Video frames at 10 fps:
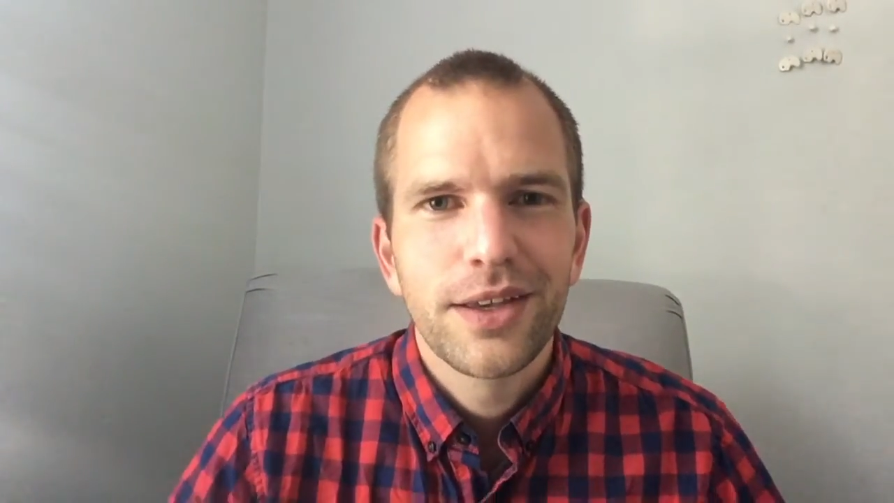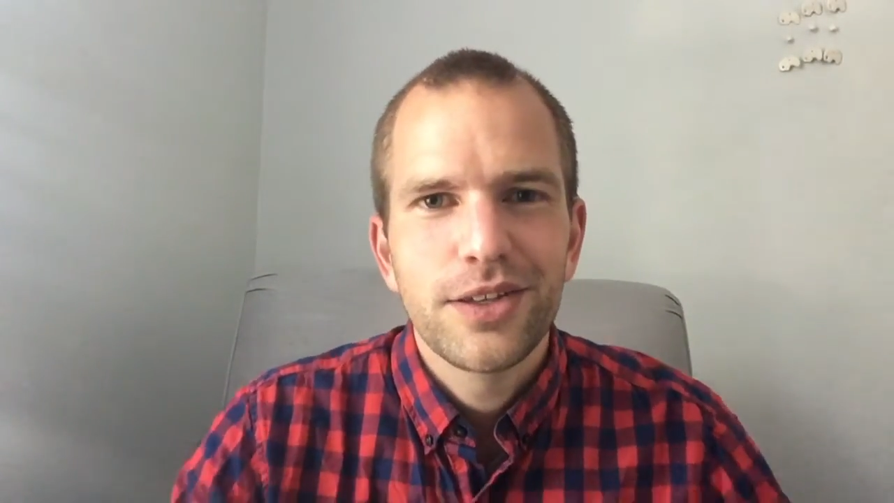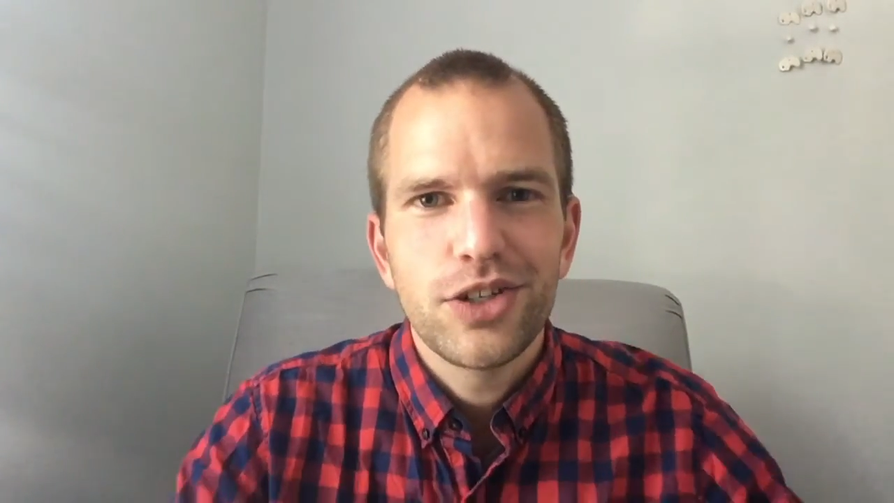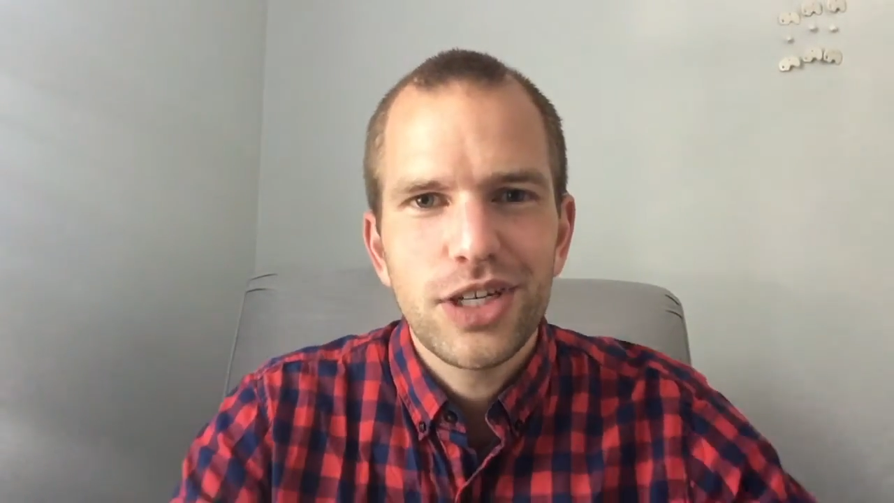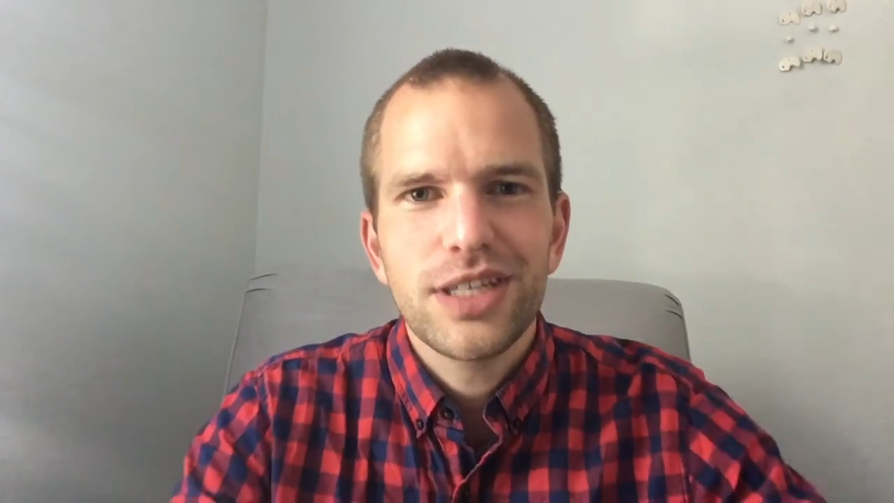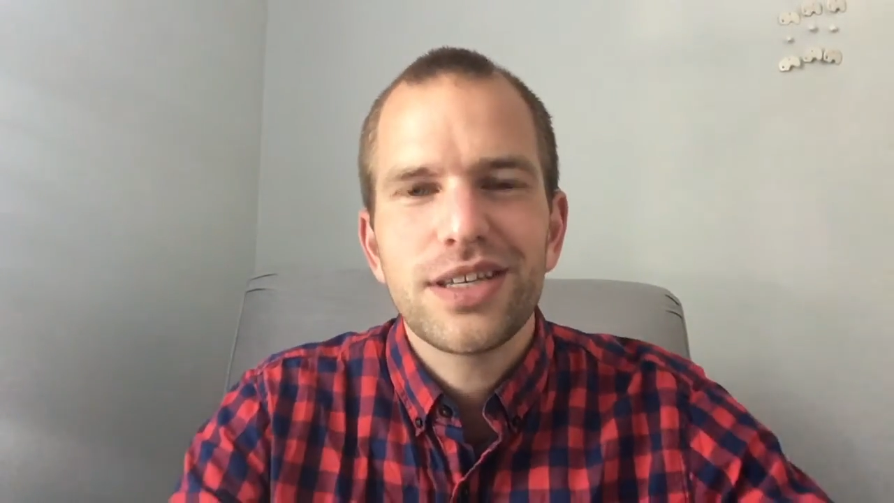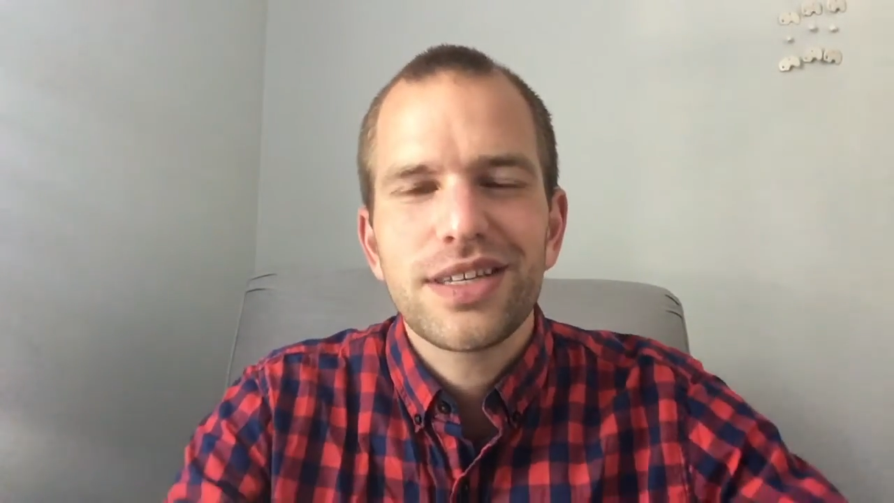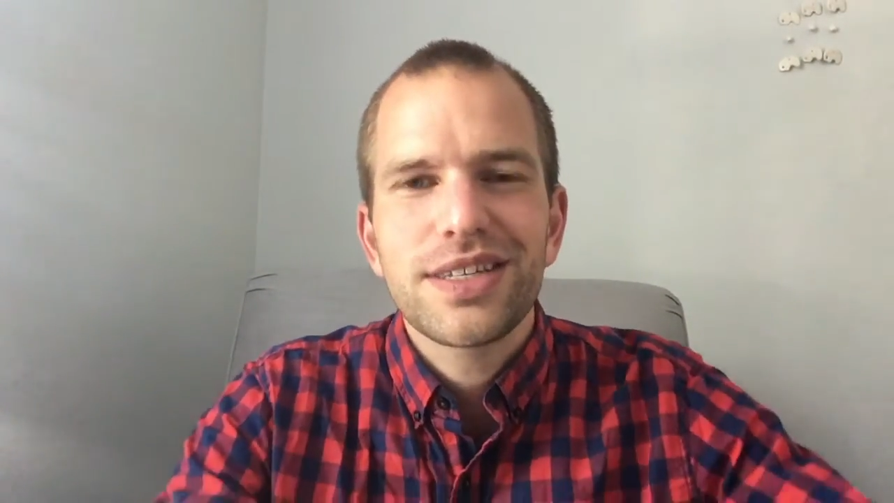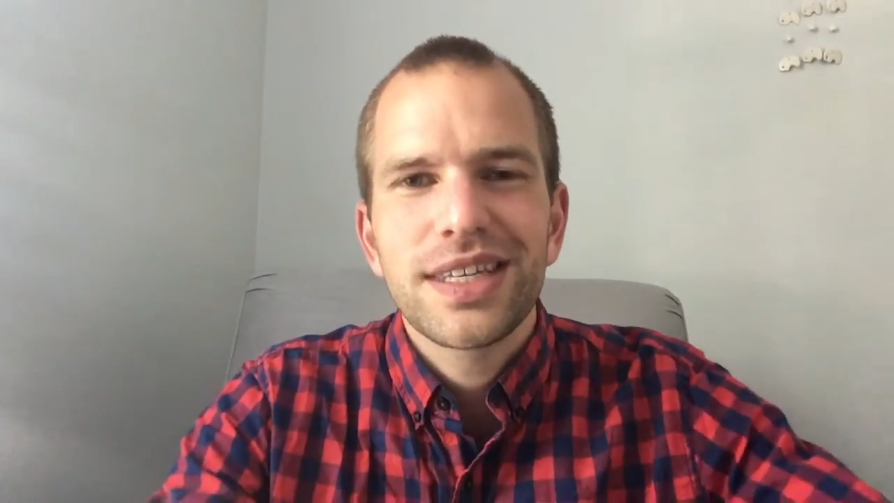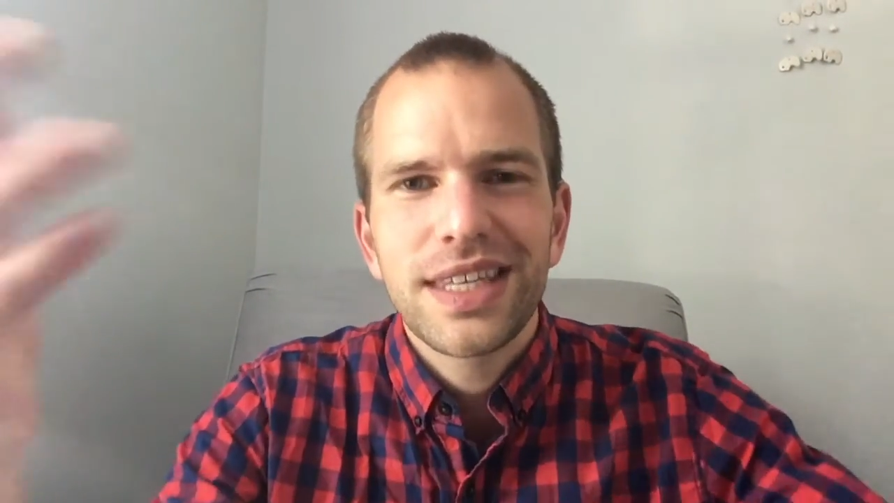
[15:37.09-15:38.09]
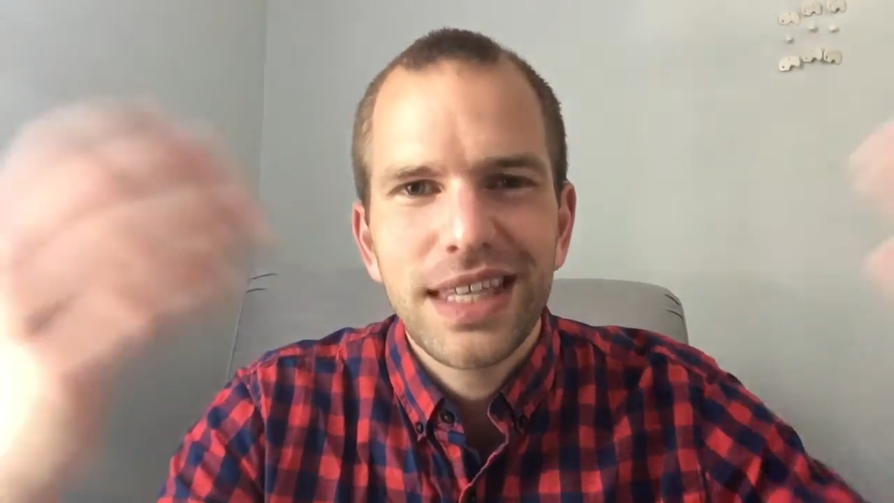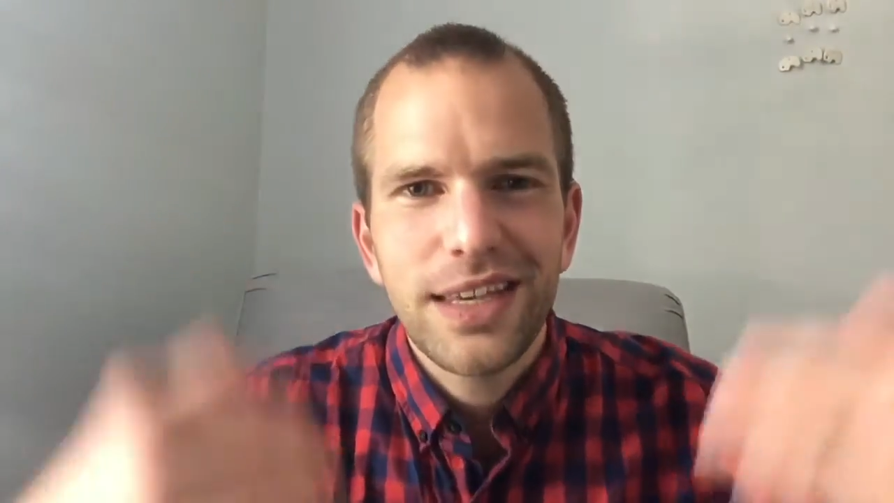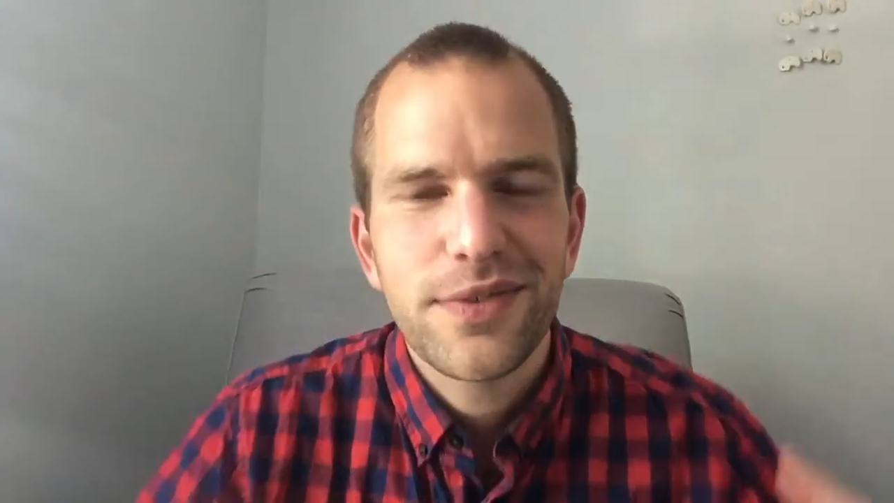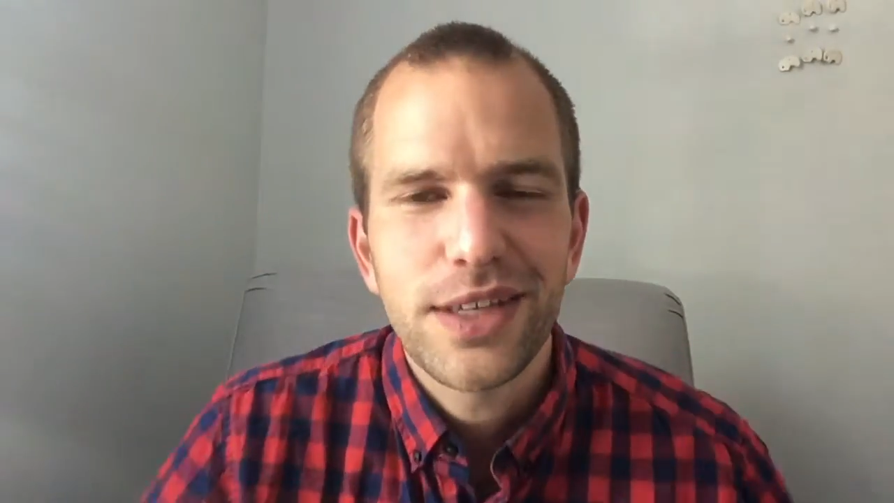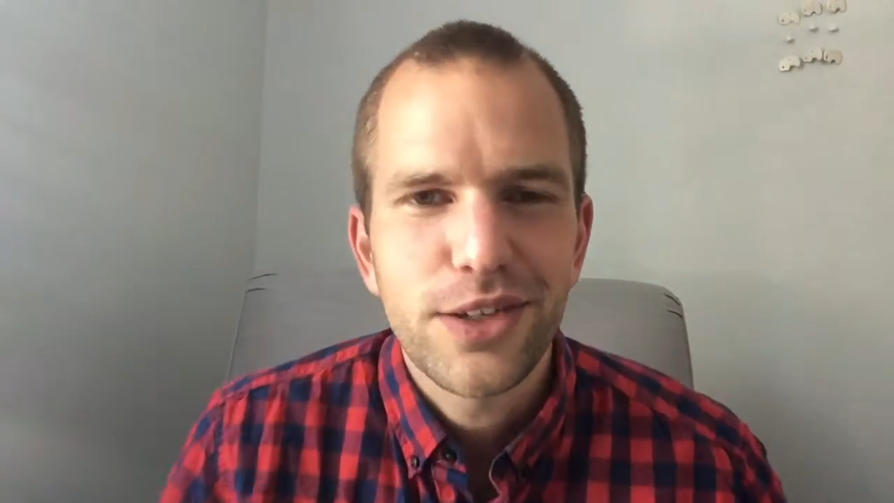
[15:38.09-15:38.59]
Jesus
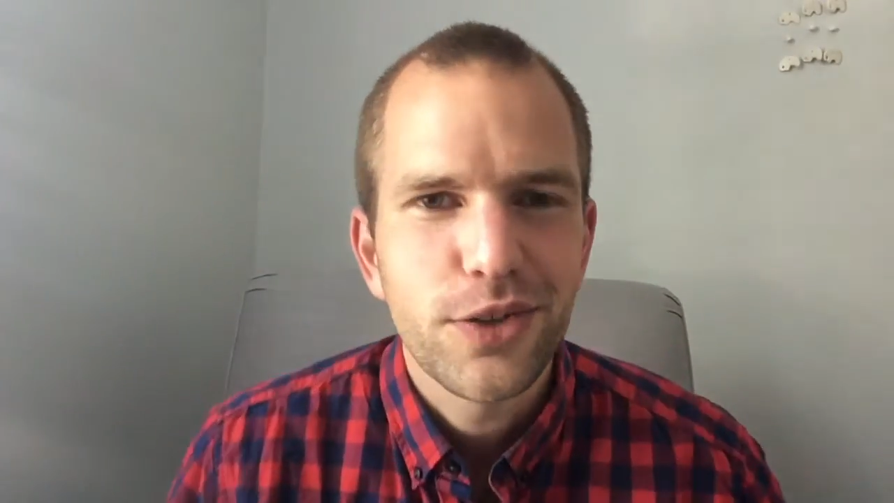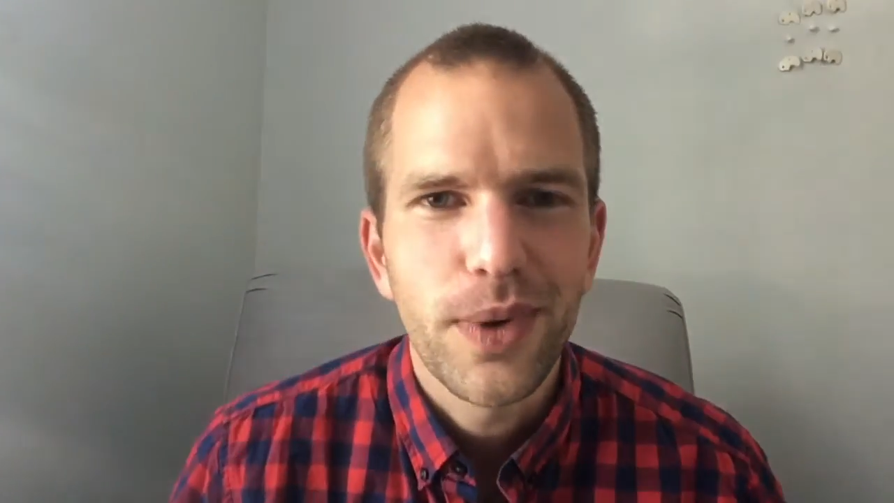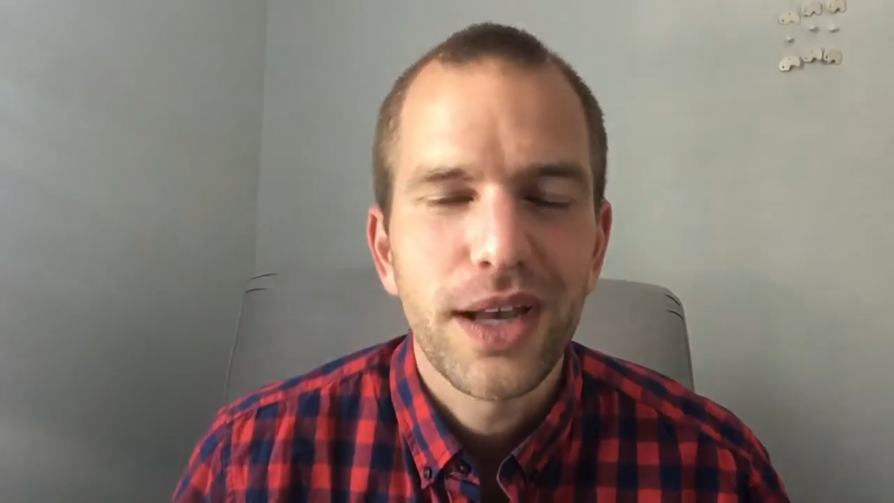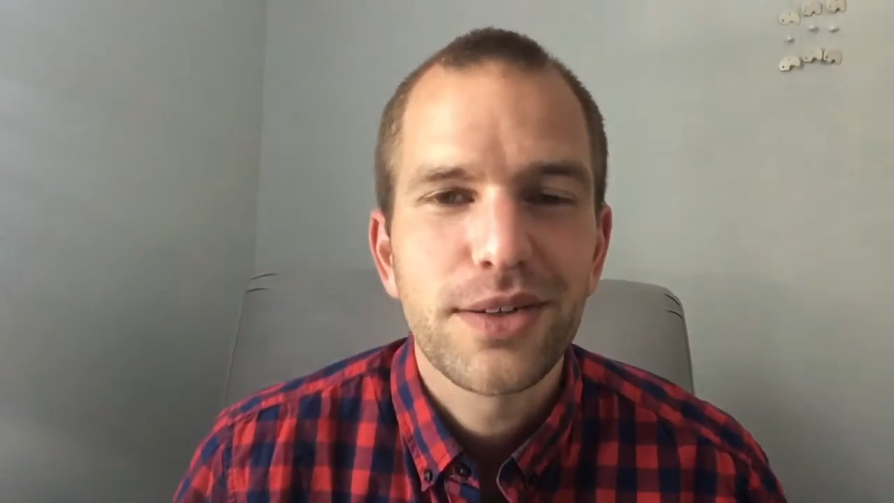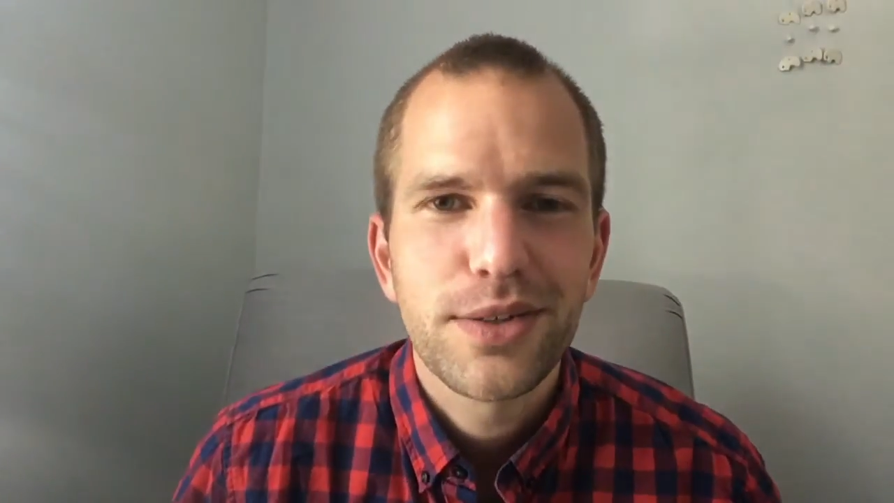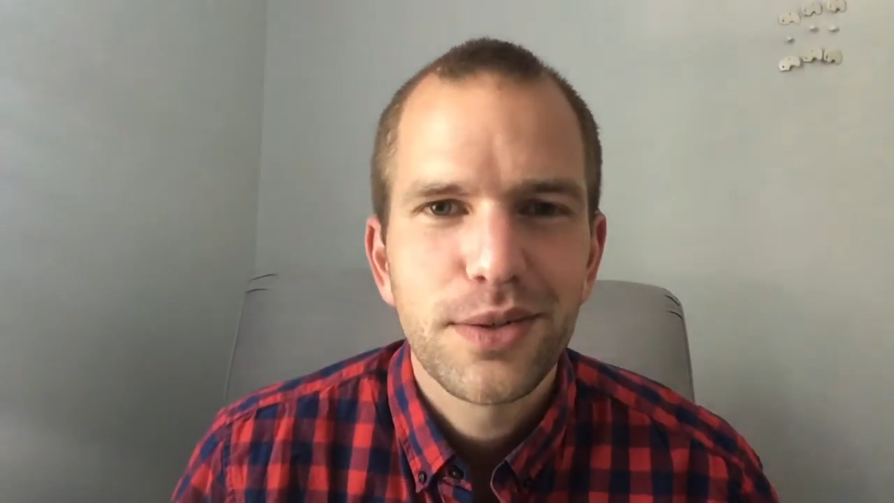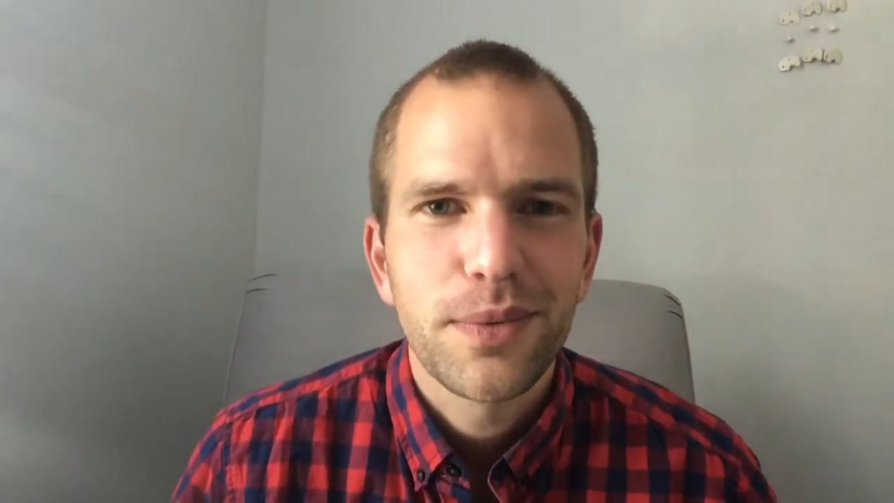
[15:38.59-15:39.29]
gives it to us